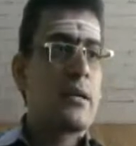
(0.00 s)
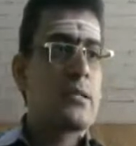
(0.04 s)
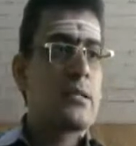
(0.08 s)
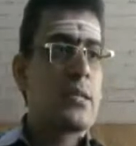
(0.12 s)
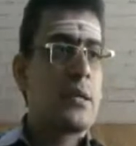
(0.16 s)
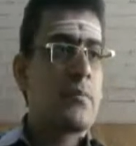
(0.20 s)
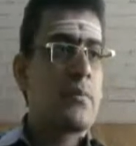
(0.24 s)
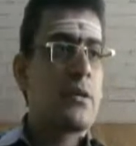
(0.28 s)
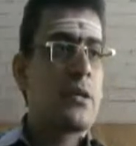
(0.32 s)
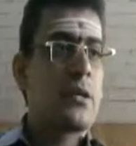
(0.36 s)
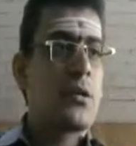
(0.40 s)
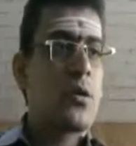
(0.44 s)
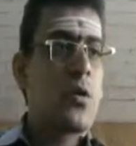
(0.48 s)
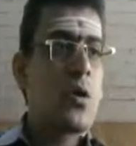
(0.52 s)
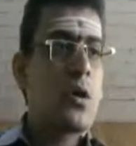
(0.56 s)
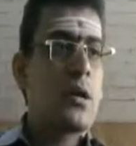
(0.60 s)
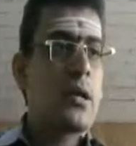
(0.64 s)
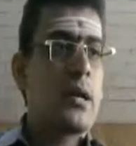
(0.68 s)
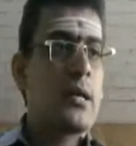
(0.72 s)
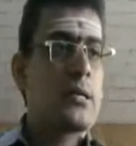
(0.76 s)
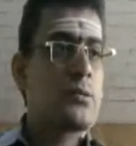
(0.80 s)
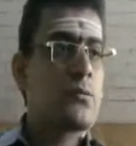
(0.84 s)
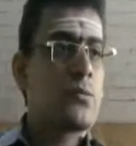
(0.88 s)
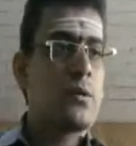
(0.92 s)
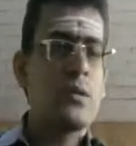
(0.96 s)
something called
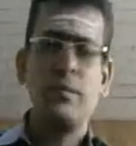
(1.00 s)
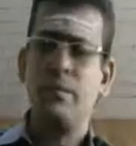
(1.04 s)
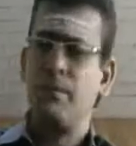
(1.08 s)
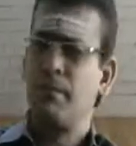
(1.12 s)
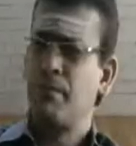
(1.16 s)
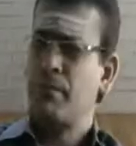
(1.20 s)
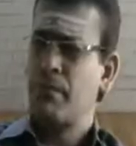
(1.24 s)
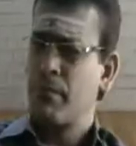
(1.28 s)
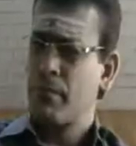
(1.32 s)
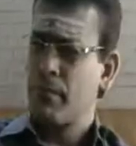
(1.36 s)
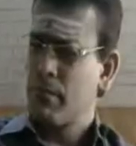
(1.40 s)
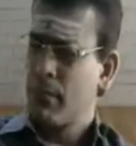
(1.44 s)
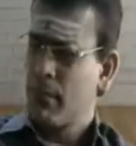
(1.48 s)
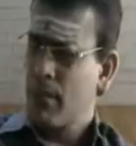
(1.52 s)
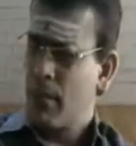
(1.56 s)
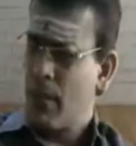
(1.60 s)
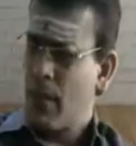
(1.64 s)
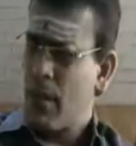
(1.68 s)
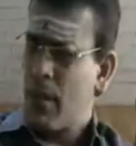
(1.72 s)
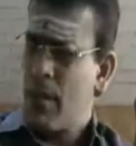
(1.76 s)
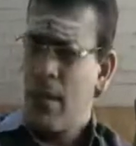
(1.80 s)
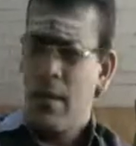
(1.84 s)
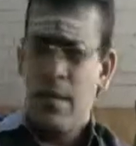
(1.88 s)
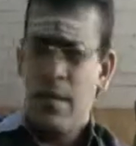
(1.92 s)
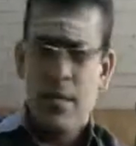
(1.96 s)
as work.
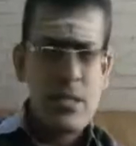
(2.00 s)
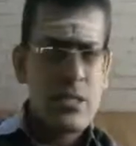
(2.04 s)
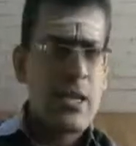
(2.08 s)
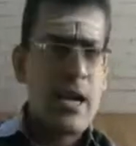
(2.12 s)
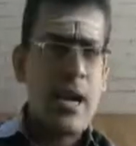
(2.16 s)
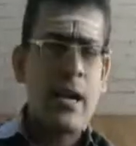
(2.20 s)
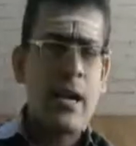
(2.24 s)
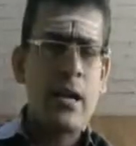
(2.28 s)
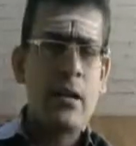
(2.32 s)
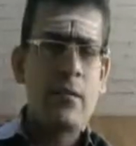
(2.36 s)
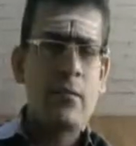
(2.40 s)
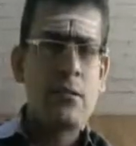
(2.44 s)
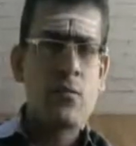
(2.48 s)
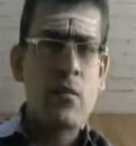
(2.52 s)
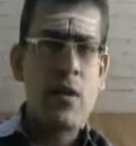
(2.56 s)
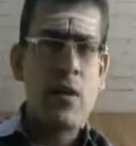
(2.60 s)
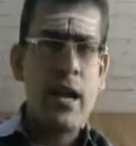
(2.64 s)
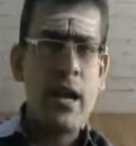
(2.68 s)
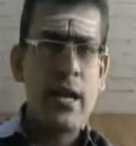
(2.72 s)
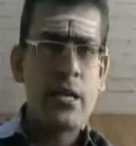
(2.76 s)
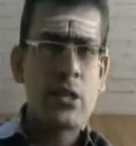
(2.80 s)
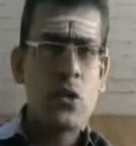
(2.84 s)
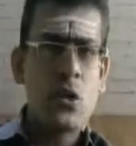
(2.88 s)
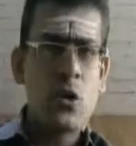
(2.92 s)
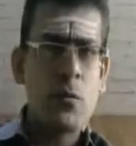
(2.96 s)
Standard hours per
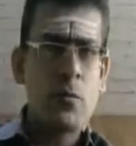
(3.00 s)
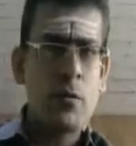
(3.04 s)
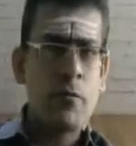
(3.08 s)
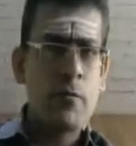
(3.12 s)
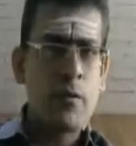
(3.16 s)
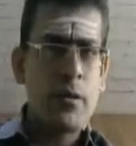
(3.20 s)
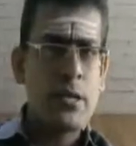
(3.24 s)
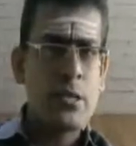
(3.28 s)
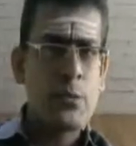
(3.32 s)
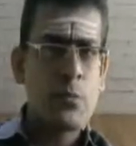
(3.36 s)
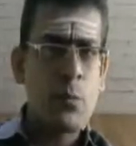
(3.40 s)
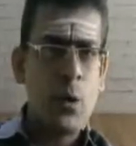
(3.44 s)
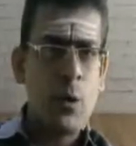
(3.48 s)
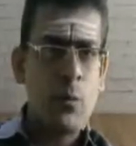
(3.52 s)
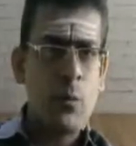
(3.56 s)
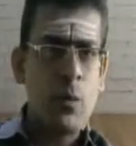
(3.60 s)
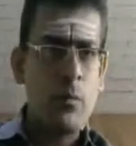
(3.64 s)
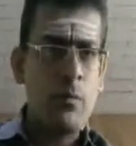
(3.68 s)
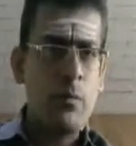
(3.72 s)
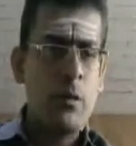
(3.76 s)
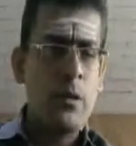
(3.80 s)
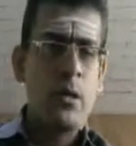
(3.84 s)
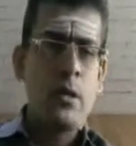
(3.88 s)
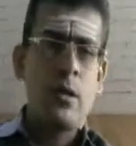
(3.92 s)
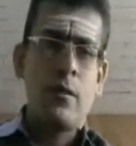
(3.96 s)
actual output for this problem.